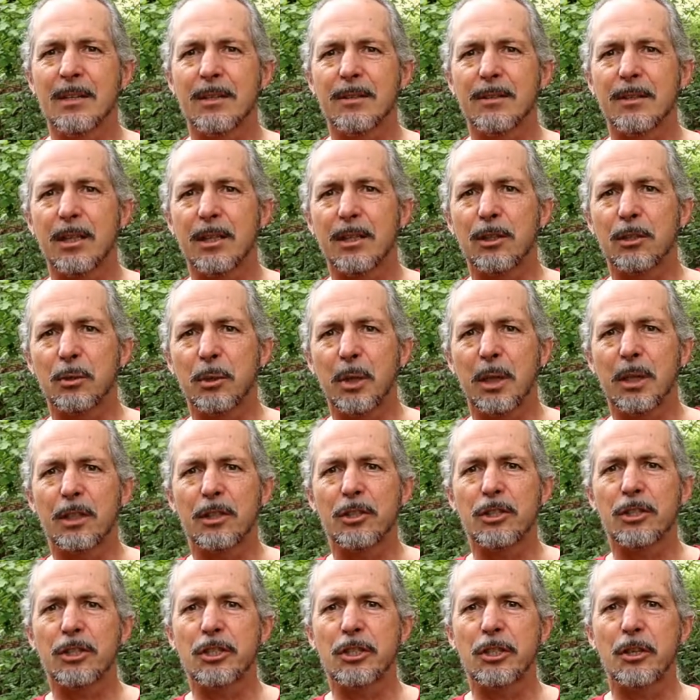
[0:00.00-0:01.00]
they create a
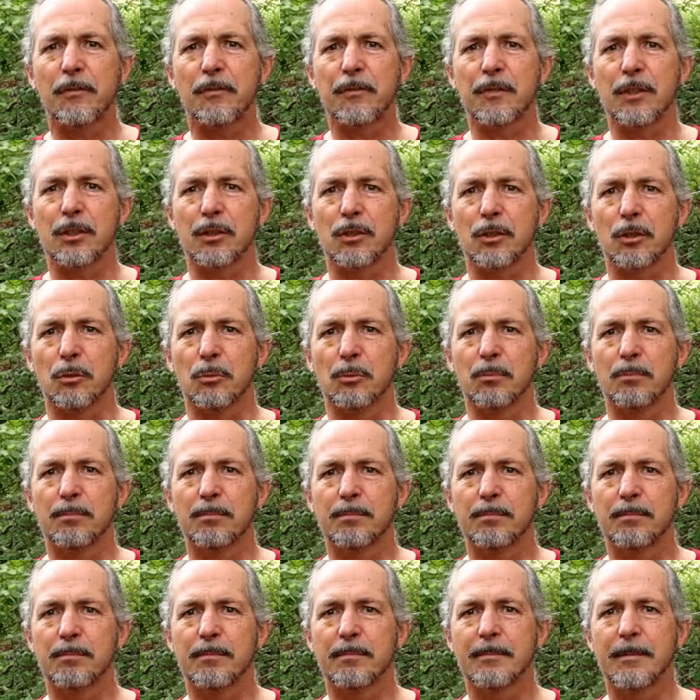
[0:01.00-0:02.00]
shift in you.
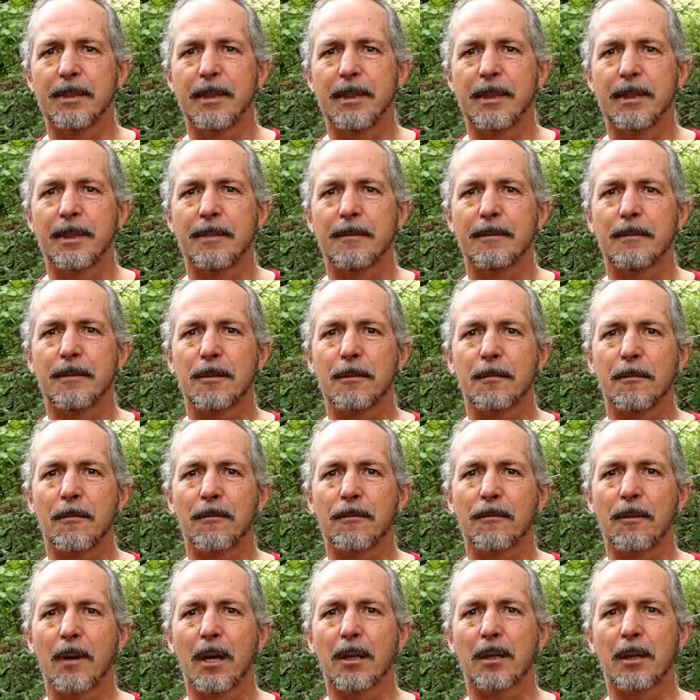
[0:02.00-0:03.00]
You
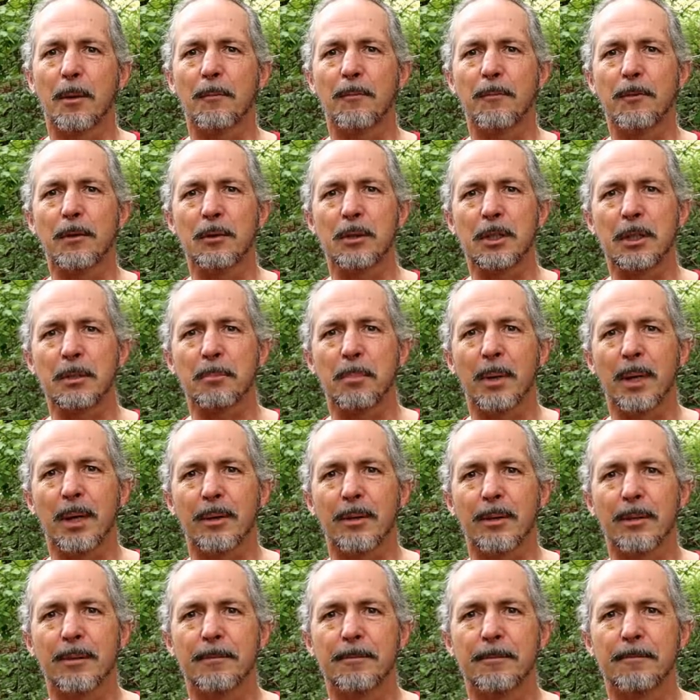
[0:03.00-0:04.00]
end up feeling
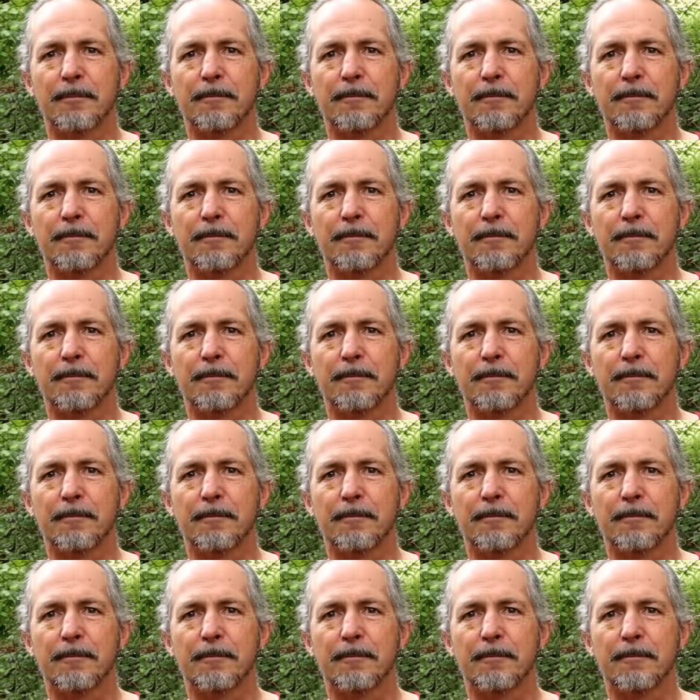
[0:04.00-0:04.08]
better.